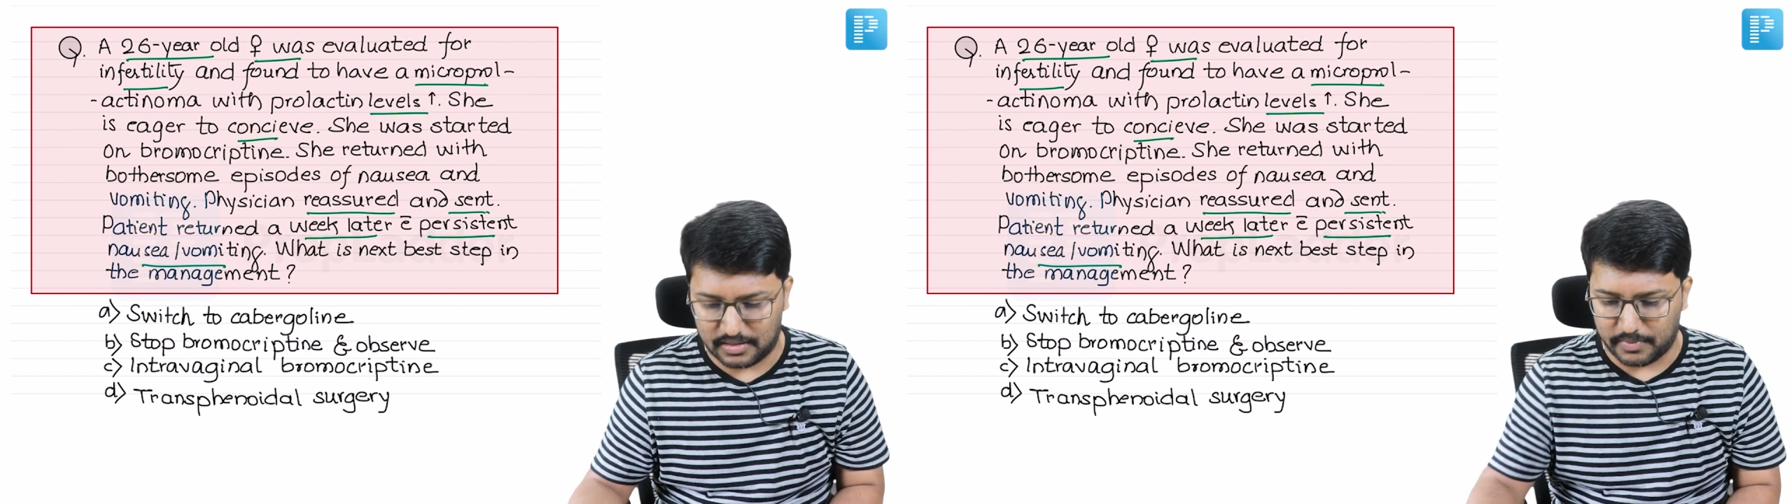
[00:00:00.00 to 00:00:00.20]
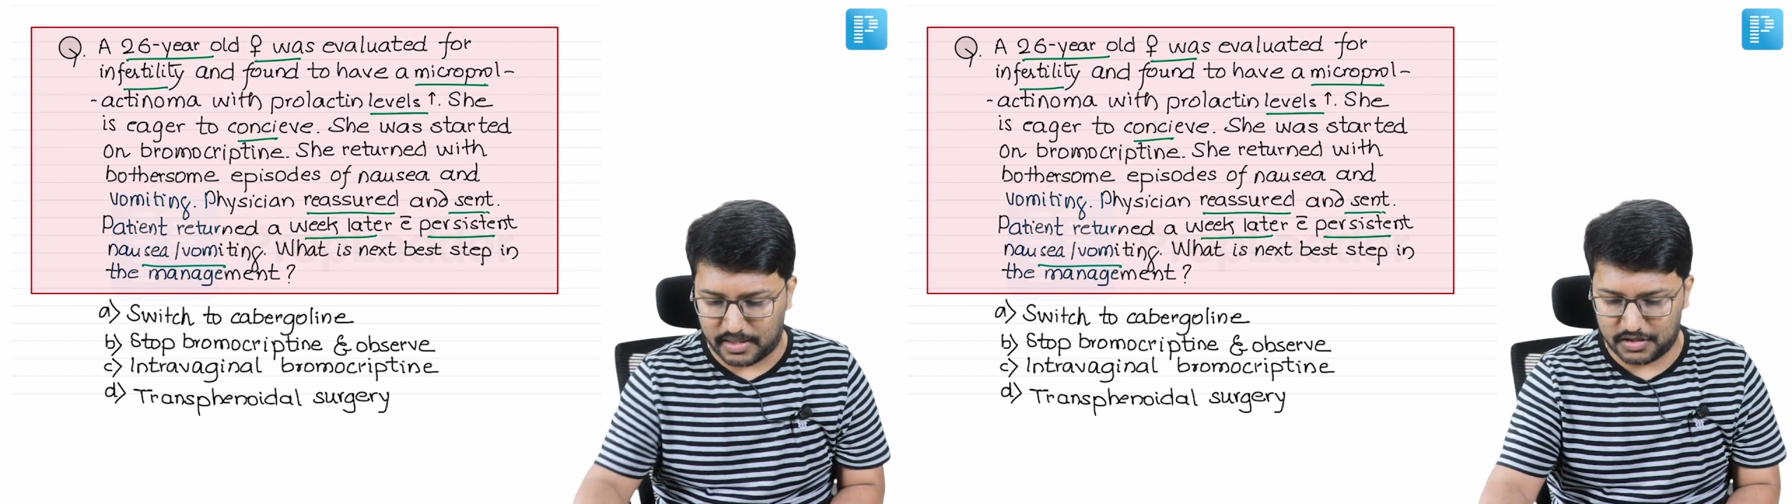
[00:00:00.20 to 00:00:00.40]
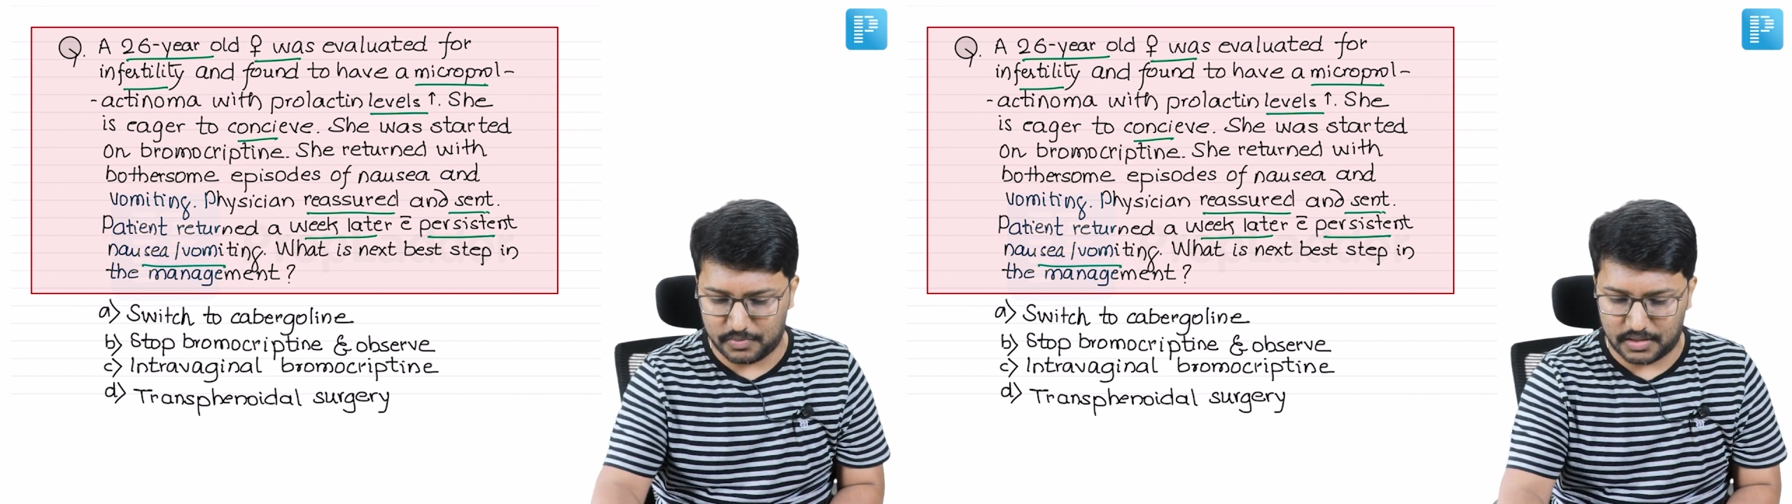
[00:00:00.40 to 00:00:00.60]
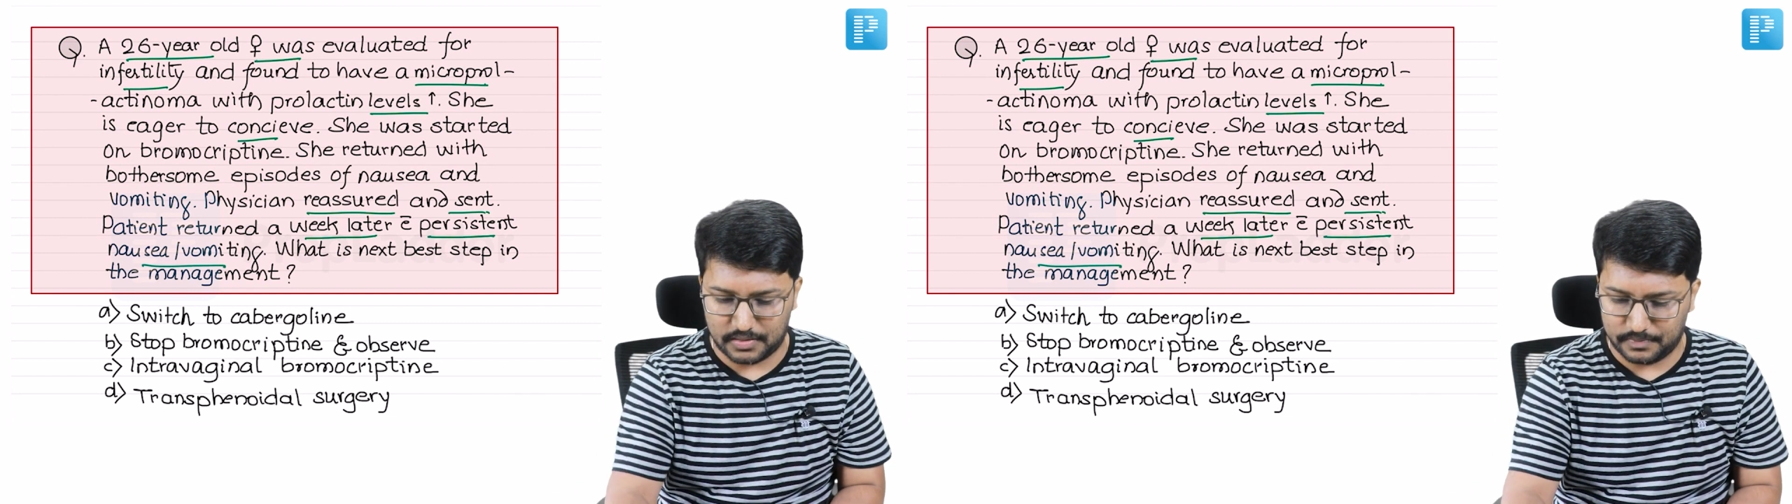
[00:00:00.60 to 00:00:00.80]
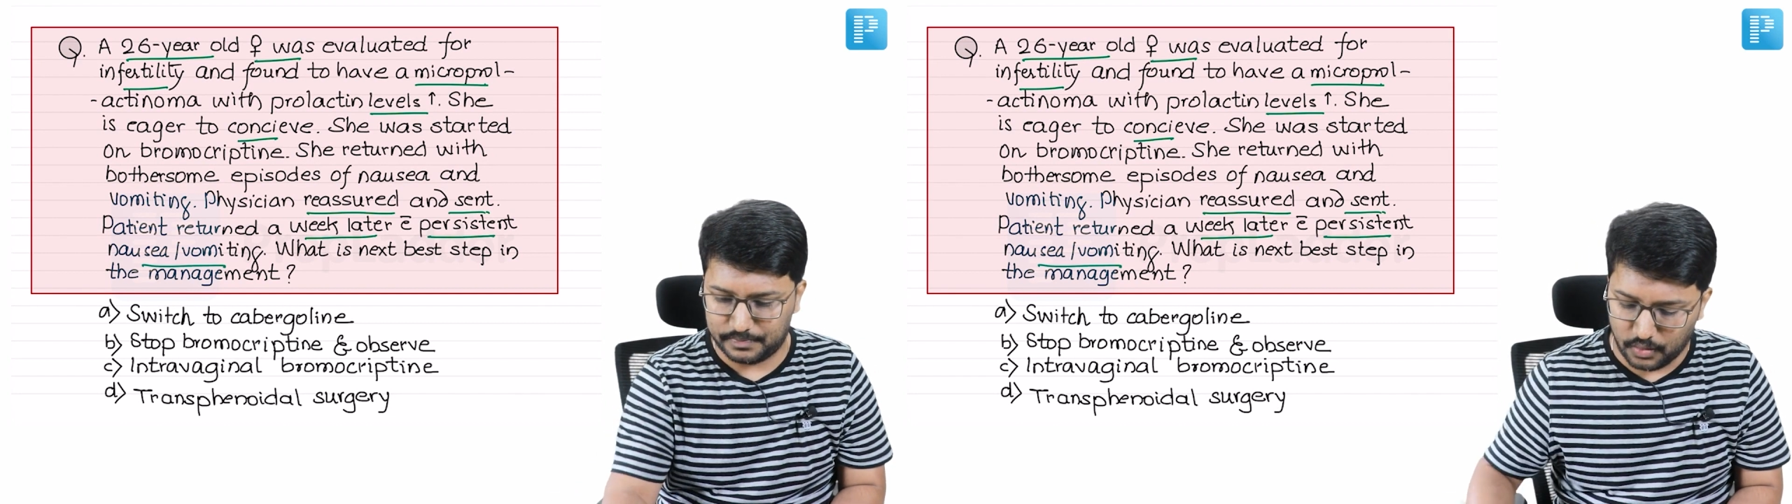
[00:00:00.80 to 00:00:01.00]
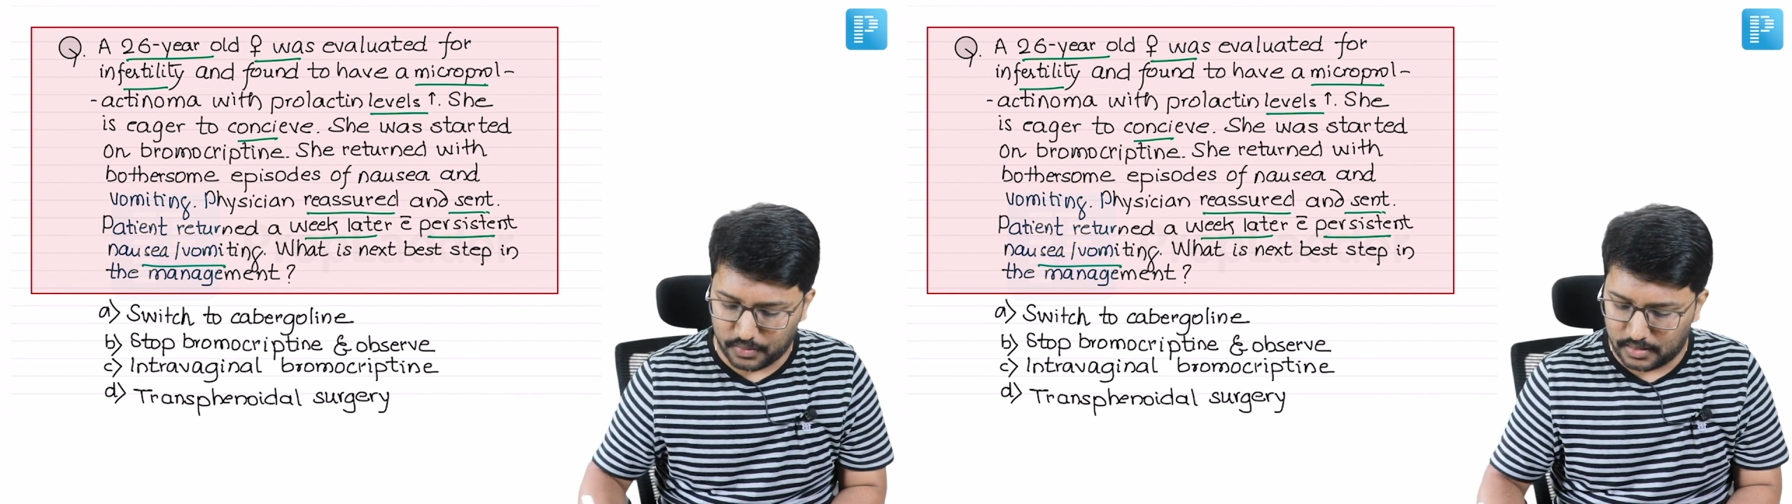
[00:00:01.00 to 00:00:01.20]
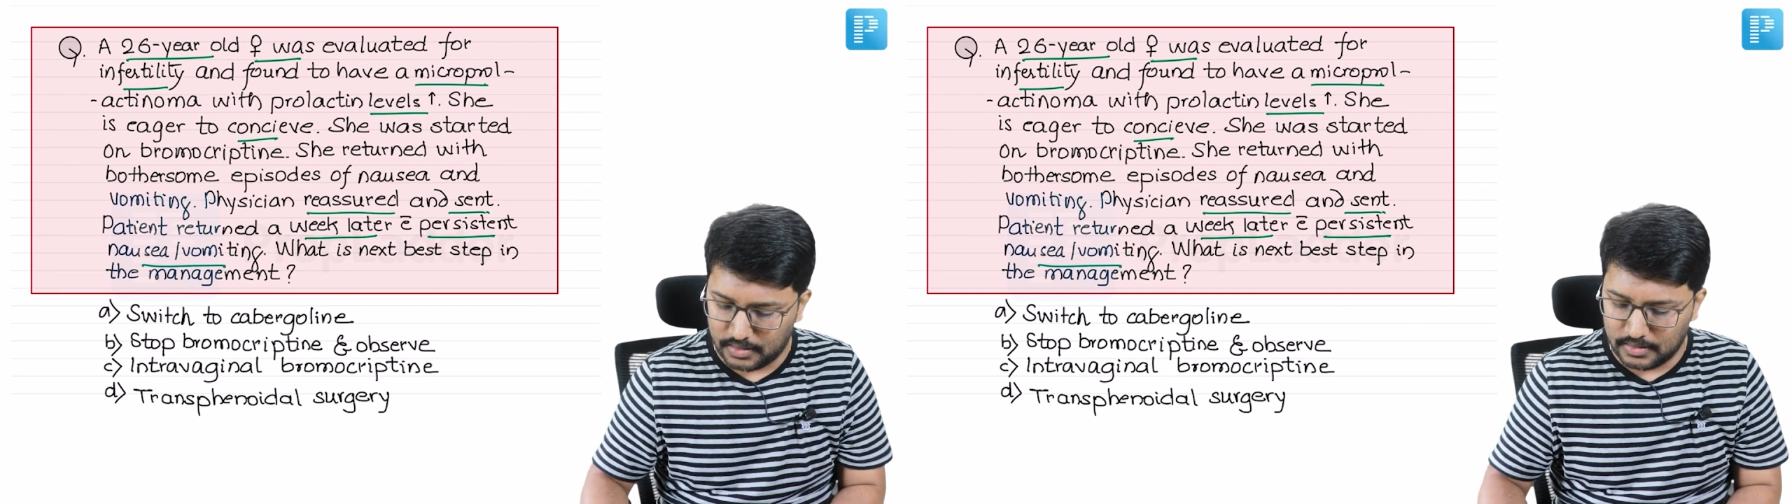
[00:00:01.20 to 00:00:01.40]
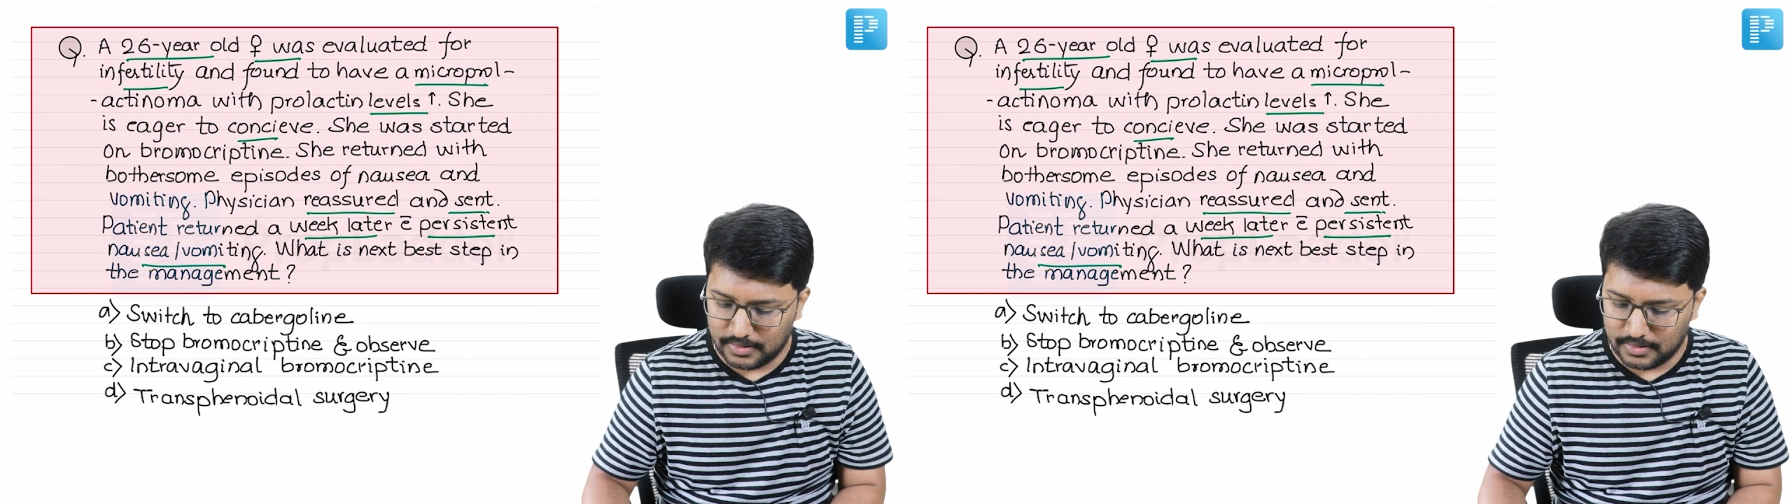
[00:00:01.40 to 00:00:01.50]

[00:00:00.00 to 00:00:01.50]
in the management? Okay.